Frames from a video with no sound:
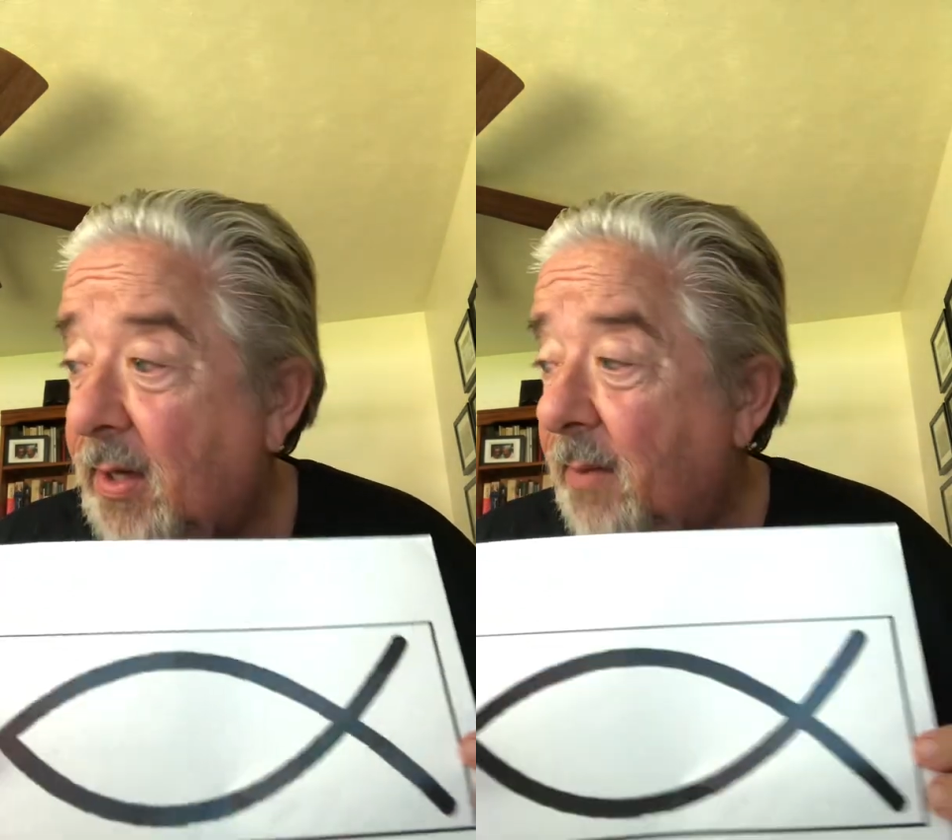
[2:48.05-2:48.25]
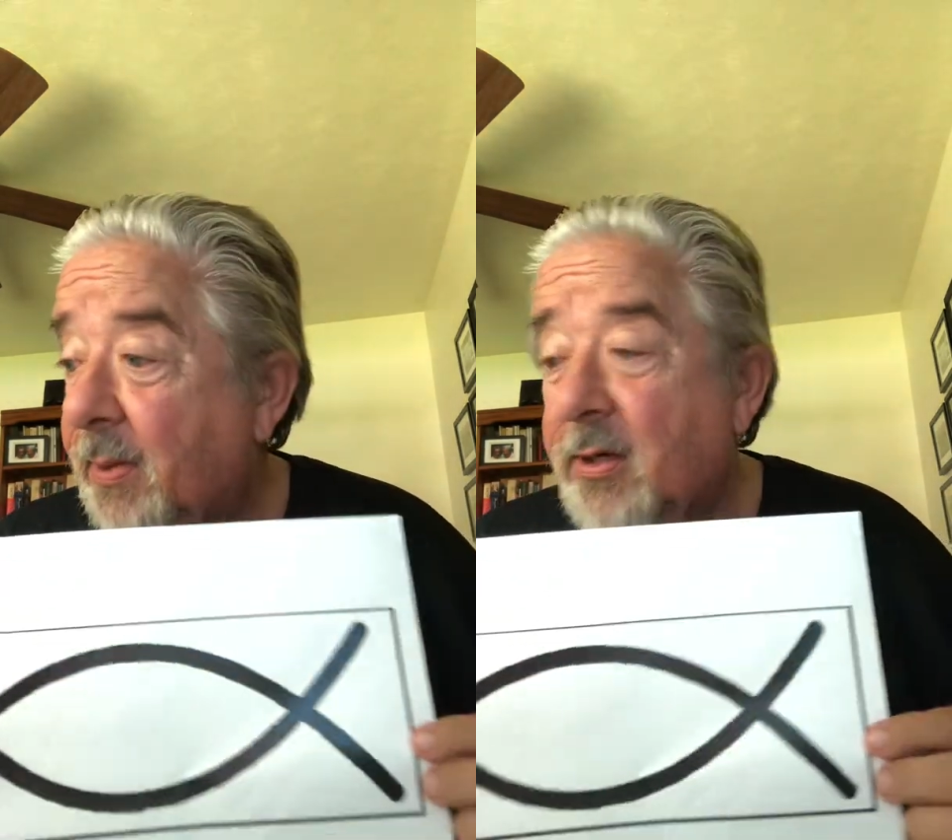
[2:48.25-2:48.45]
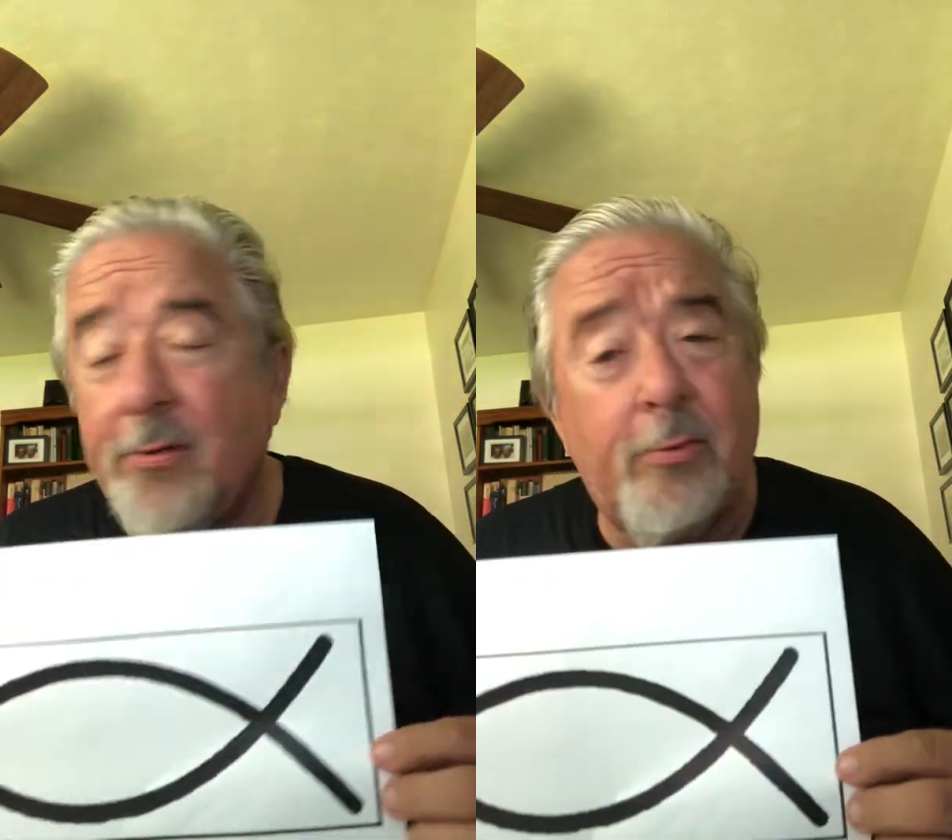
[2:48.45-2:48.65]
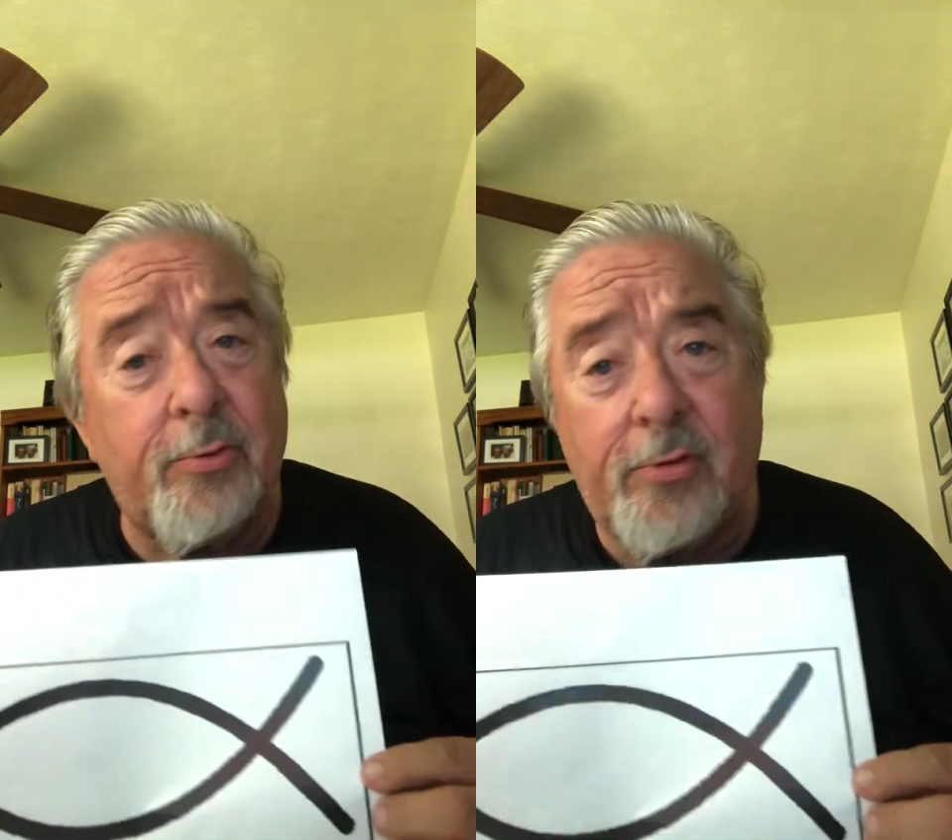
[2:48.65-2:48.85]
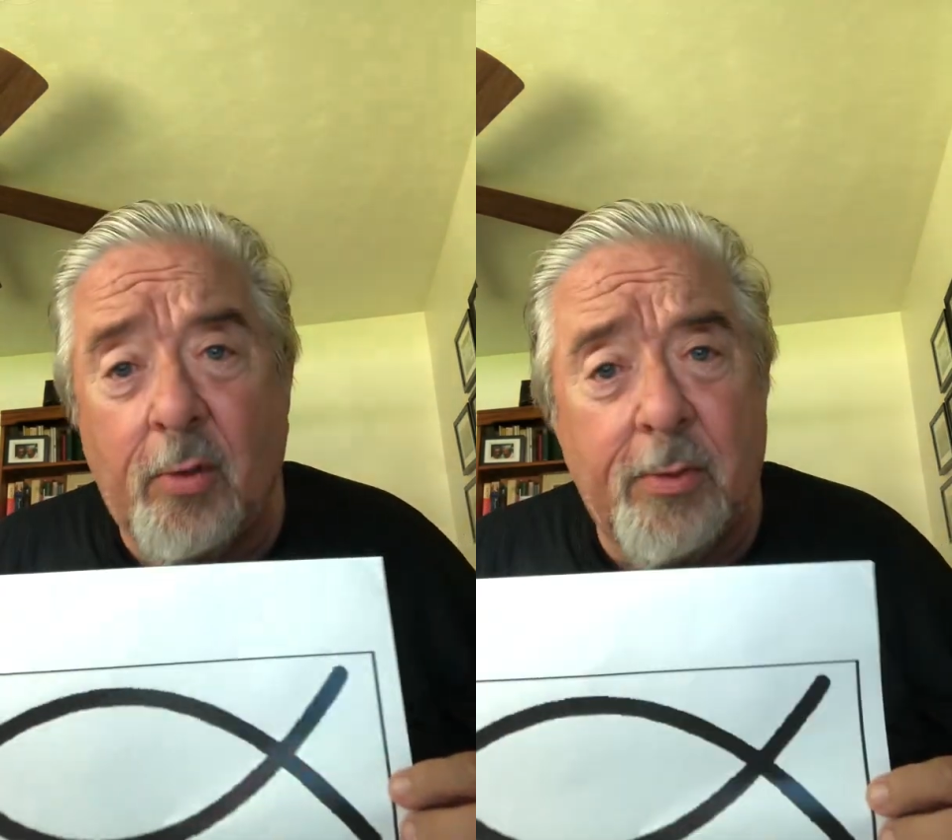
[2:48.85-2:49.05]
because there was
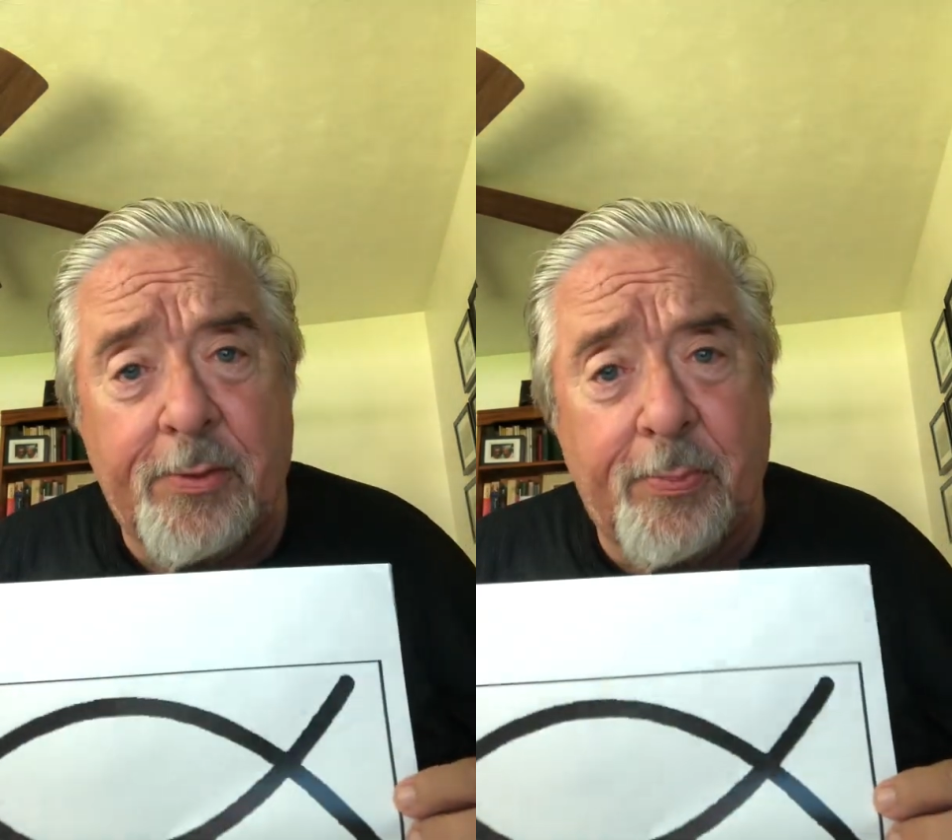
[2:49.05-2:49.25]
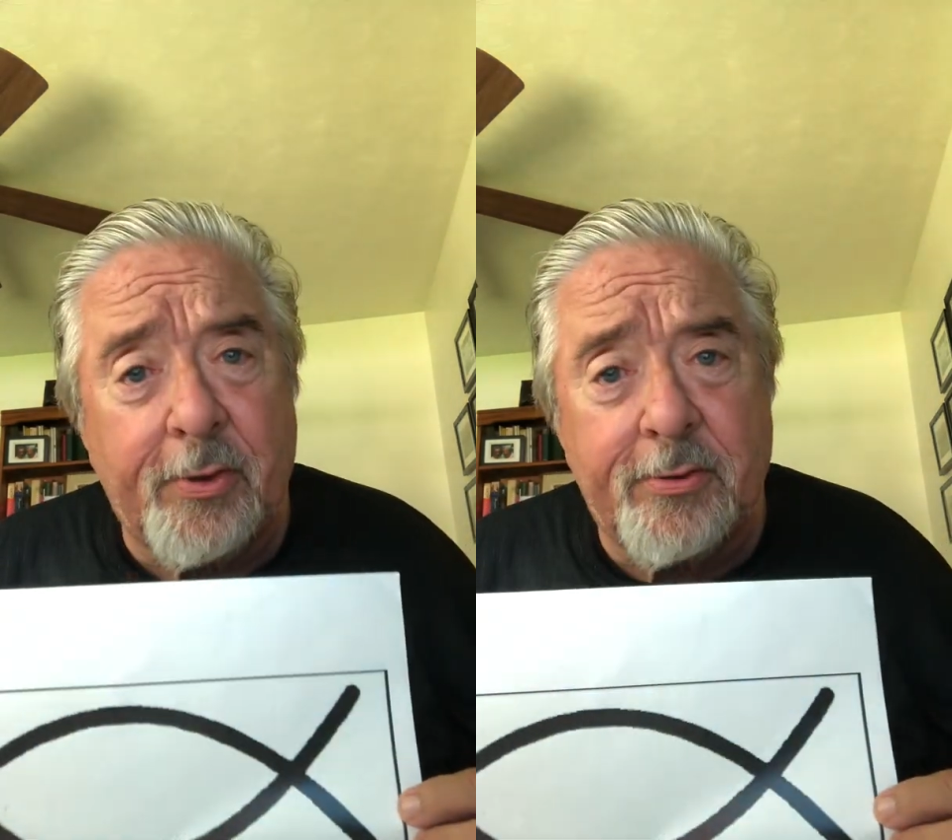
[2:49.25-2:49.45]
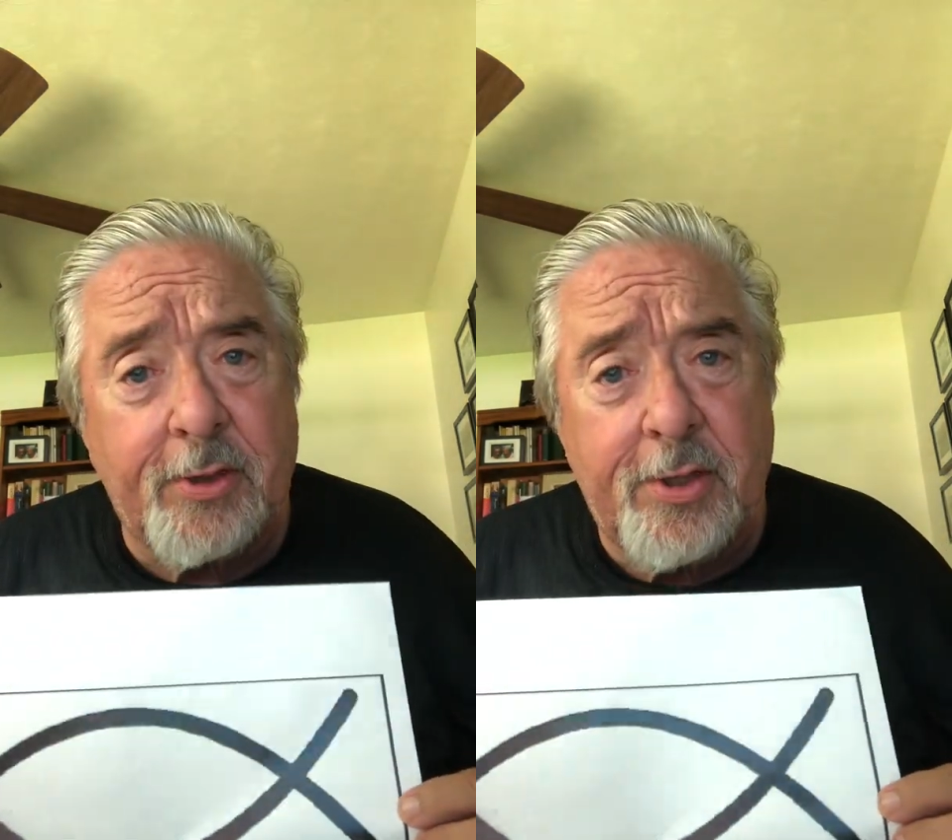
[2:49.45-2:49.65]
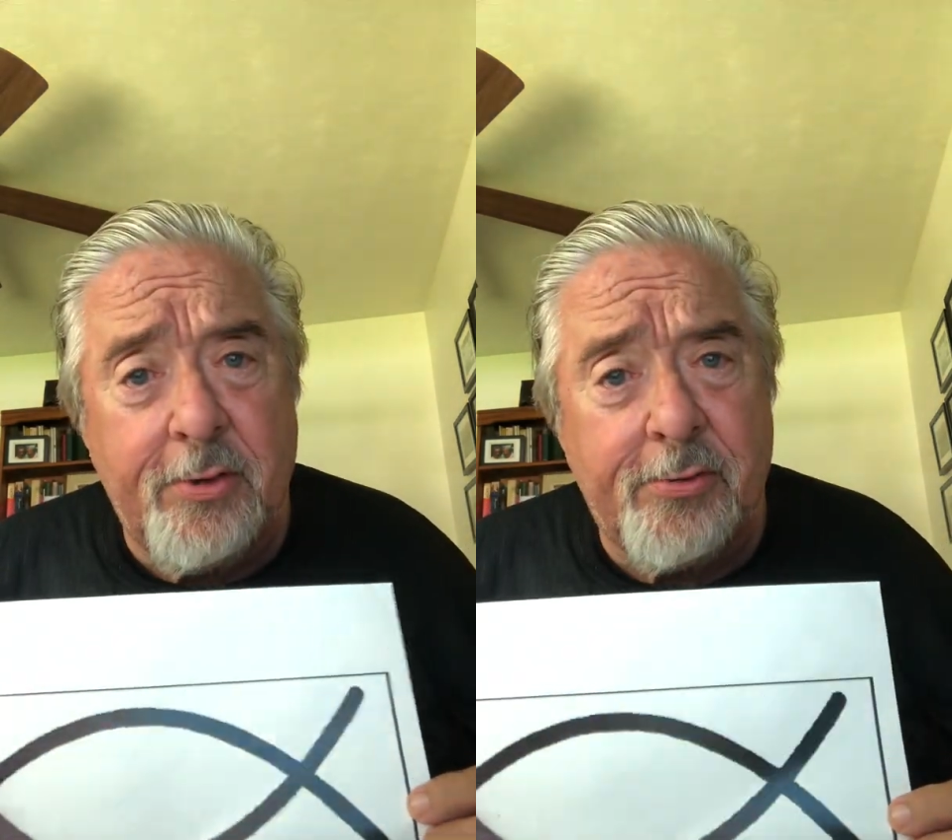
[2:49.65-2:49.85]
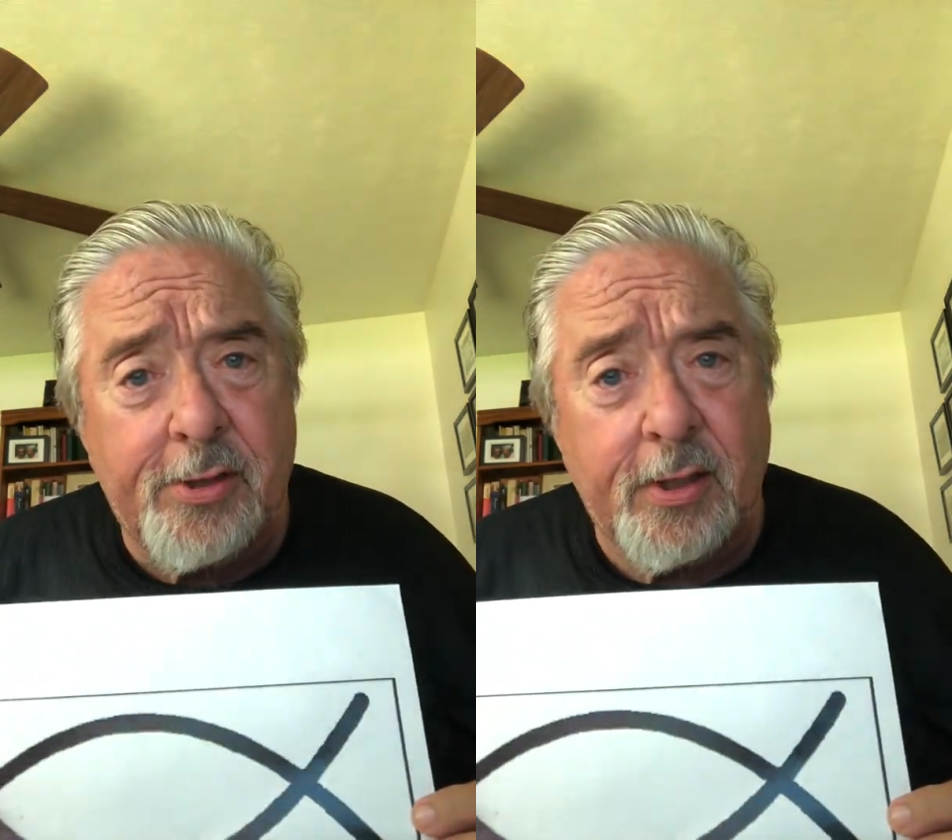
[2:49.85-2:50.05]
so much
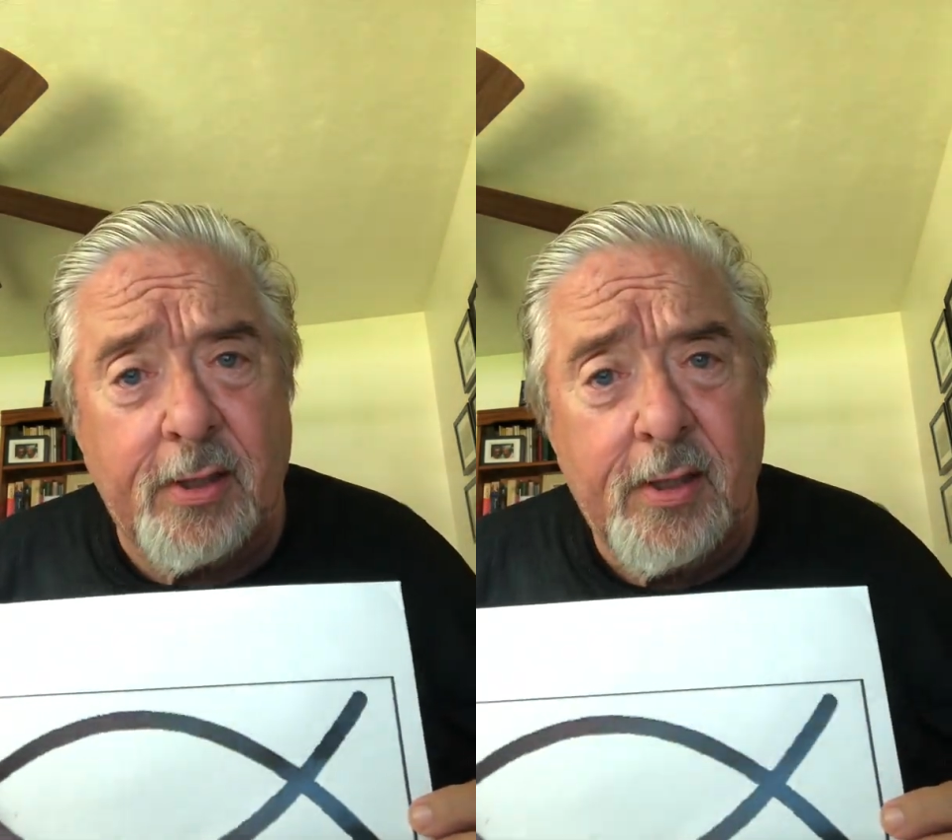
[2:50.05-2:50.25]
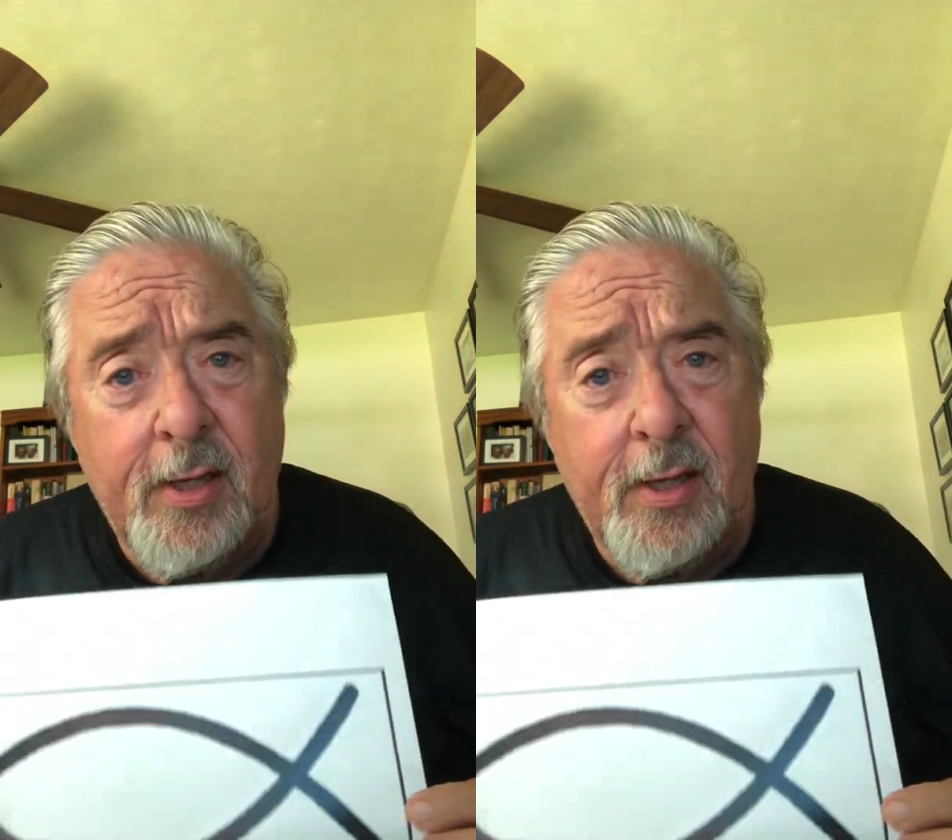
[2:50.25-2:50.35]
persecution